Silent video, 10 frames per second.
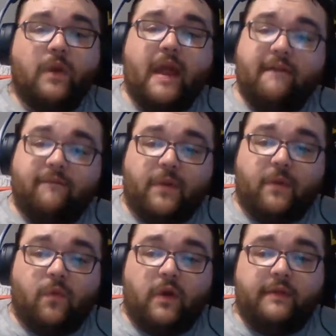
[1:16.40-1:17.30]
for
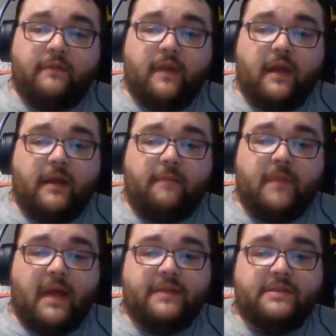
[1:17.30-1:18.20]
everyone,
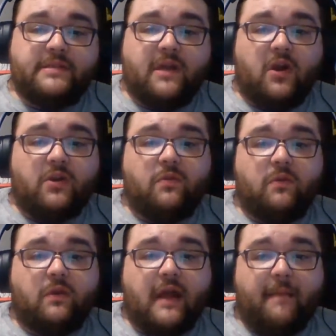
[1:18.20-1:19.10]
not just the
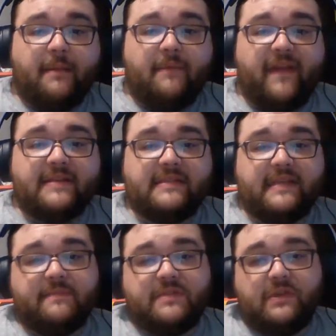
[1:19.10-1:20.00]
hardcore comic fans,
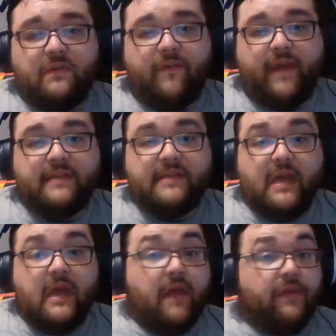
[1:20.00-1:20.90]
the MCU fans.
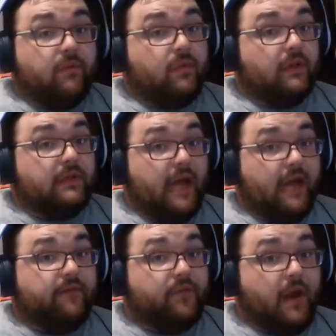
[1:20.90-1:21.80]
There were a
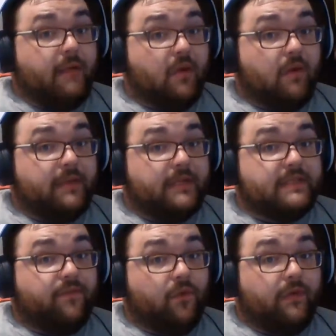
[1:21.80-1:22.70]
lot of great
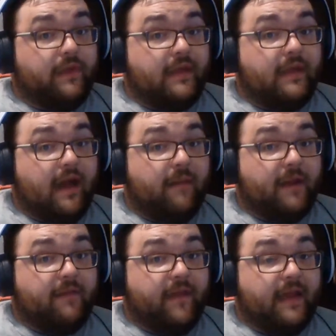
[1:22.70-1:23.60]
moments for the
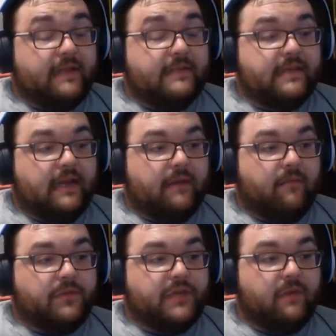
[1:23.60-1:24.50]
comic fans,
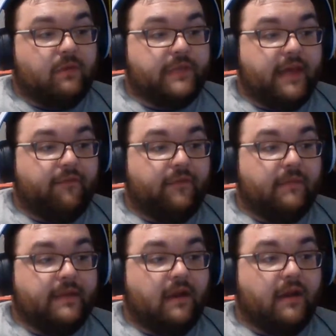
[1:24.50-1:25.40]
which I will
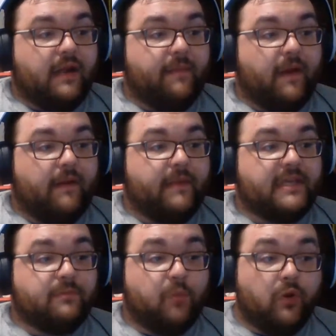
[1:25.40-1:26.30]
definitely be talking about in
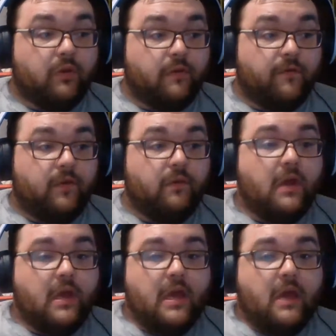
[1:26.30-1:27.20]
my spoiler
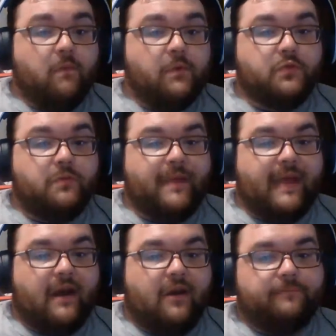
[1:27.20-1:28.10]
review, which will
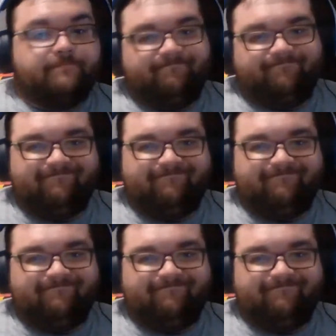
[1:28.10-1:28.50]
be out